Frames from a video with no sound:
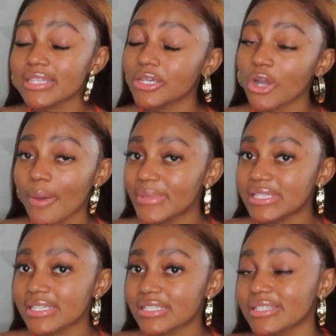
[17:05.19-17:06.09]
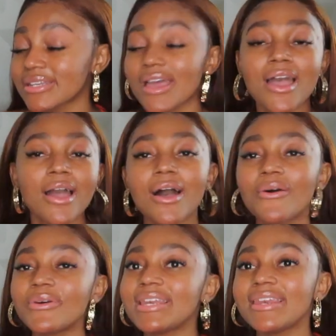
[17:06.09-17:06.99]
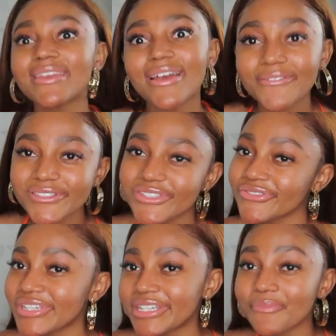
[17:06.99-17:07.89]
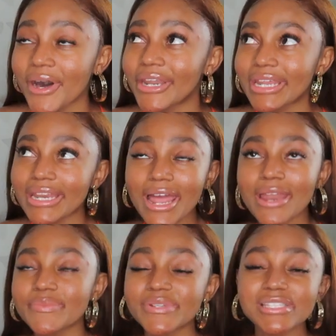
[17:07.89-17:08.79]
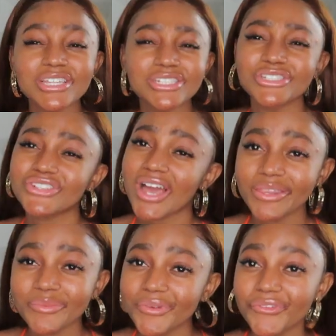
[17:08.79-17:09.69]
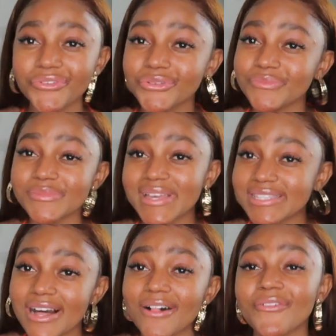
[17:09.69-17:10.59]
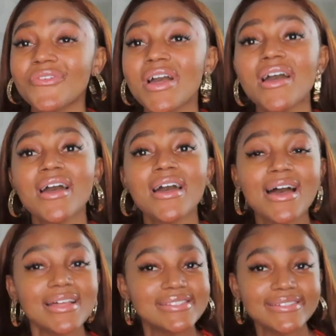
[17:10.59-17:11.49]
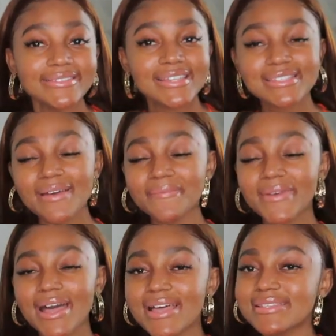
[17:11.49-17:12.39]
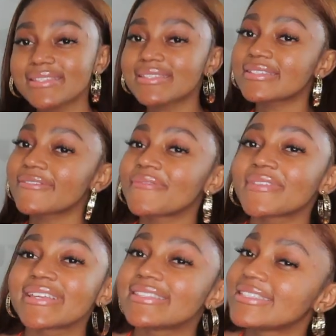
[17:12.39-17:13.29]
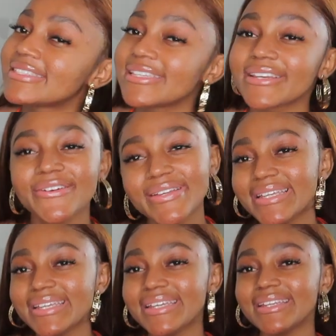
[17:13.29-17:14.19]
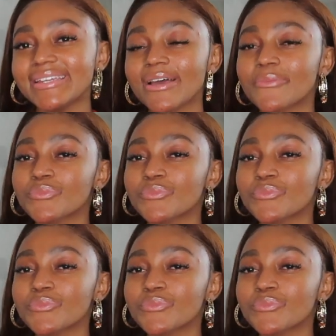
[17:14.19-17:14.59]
in the comment section. I would love to read about it and potentially try the perfume myself. Until next time, guys, this is it for the Consistent Queen.